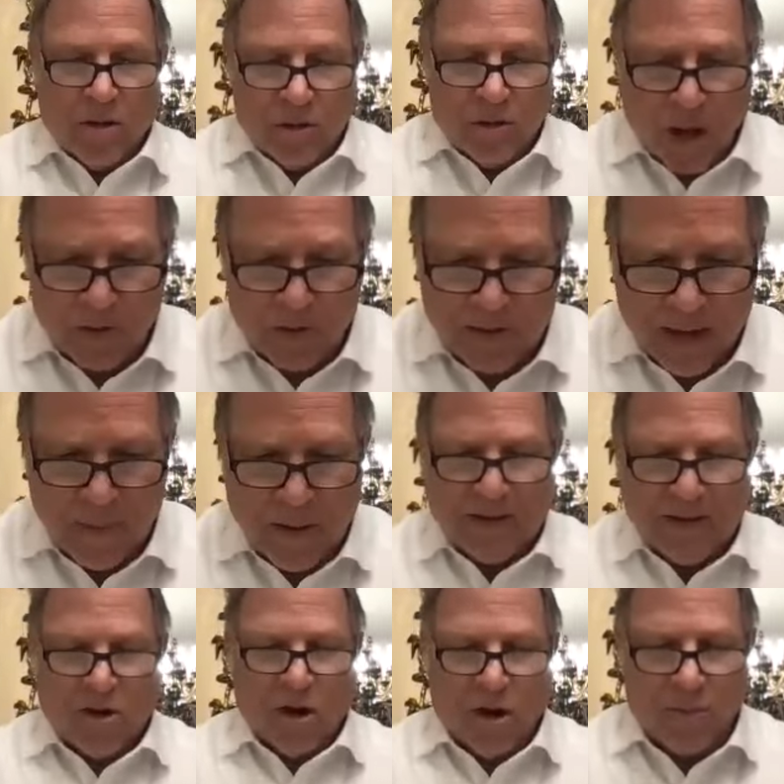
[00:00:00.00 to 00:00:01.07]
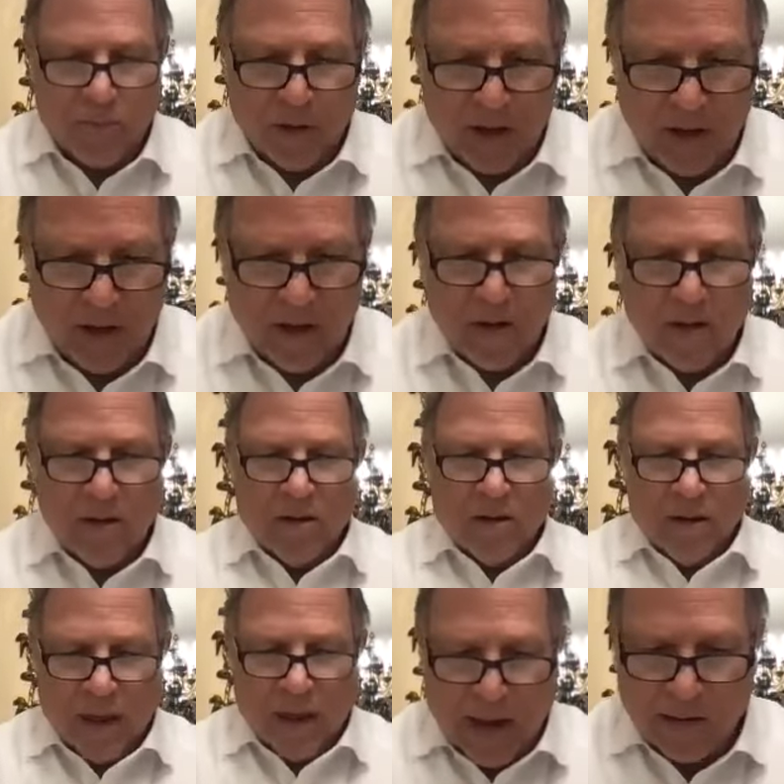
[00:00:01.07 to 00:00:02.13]
lo tema da amri
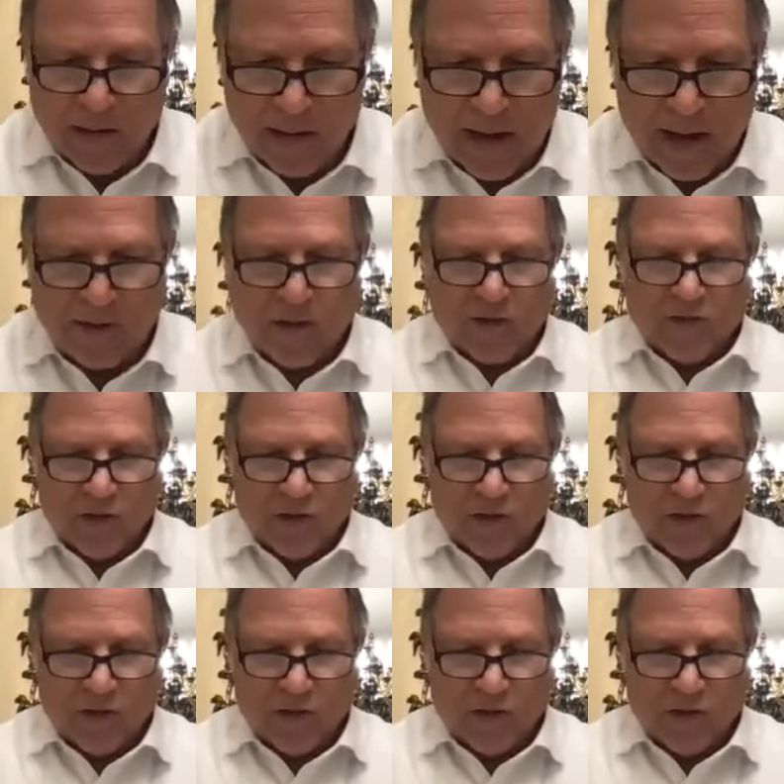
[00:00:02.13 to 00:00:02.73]
don't